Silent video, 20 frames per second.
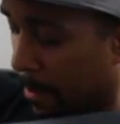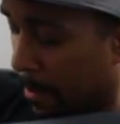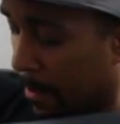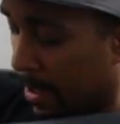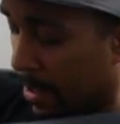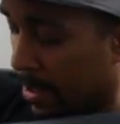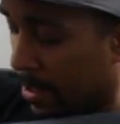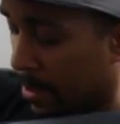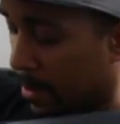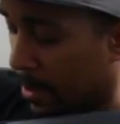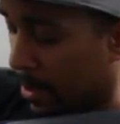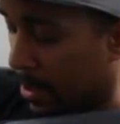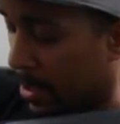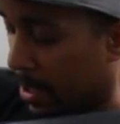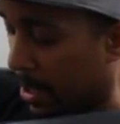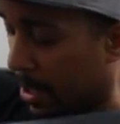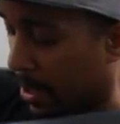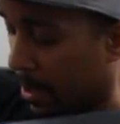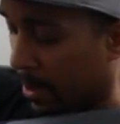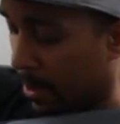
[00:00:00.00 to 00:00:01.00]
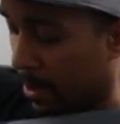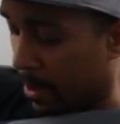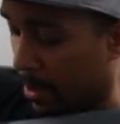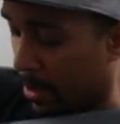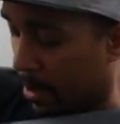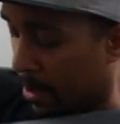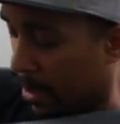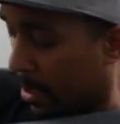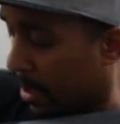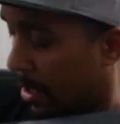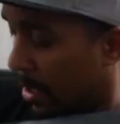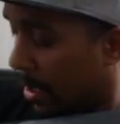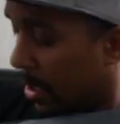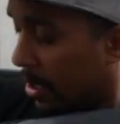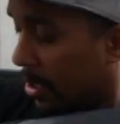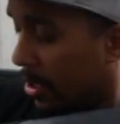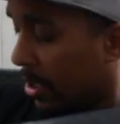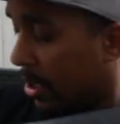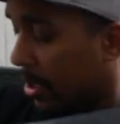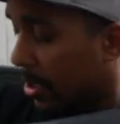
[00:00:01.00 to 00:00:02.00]
make sure it's turned
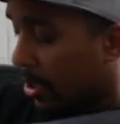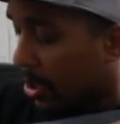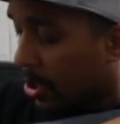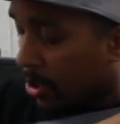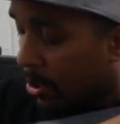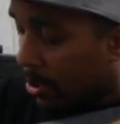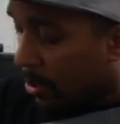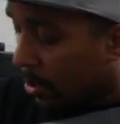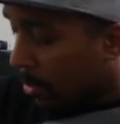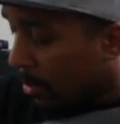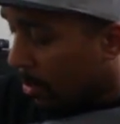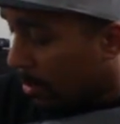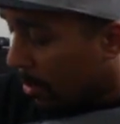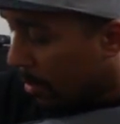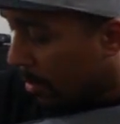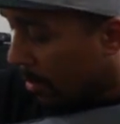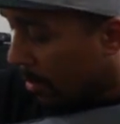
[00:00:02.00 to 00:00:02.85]
just to